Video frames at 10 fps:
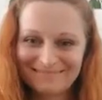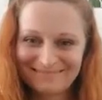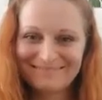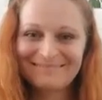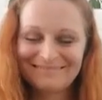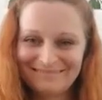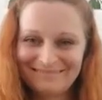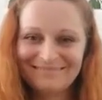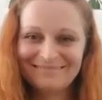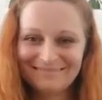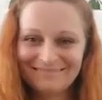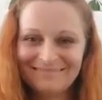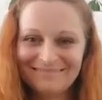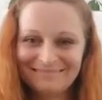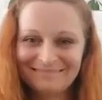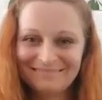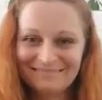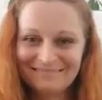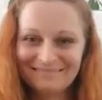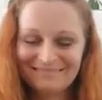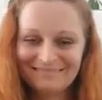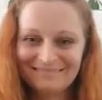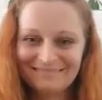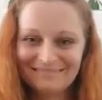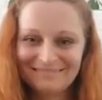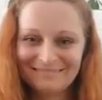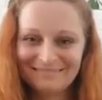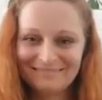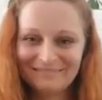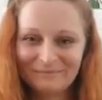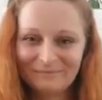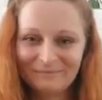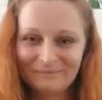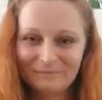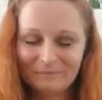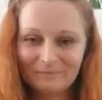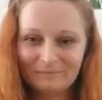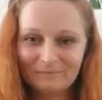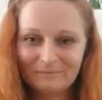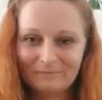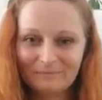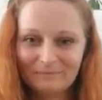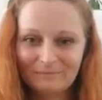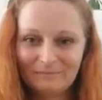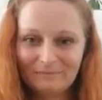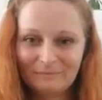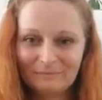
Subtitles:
(not speaking)